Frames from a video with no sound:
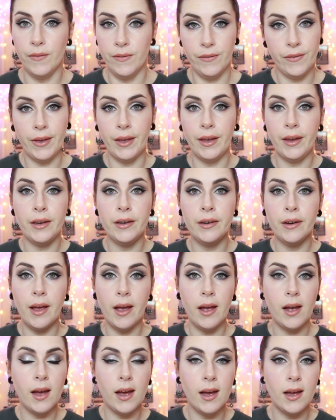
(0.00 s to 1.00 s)
vein
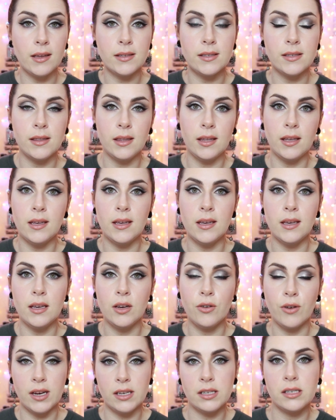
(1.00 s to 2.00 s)
as the
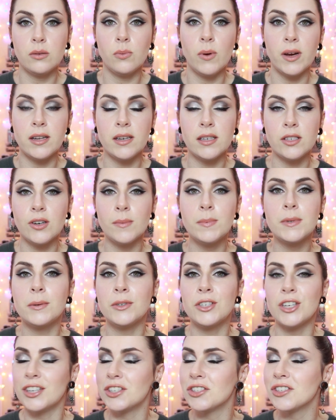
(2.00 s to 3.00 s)
Crest whitening strips,
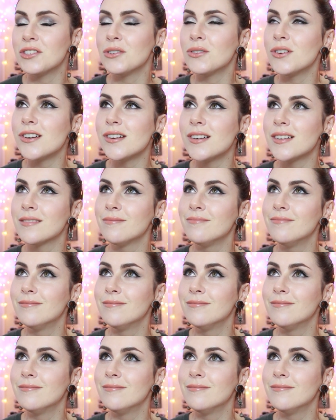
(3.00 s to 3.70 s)
which I just ordered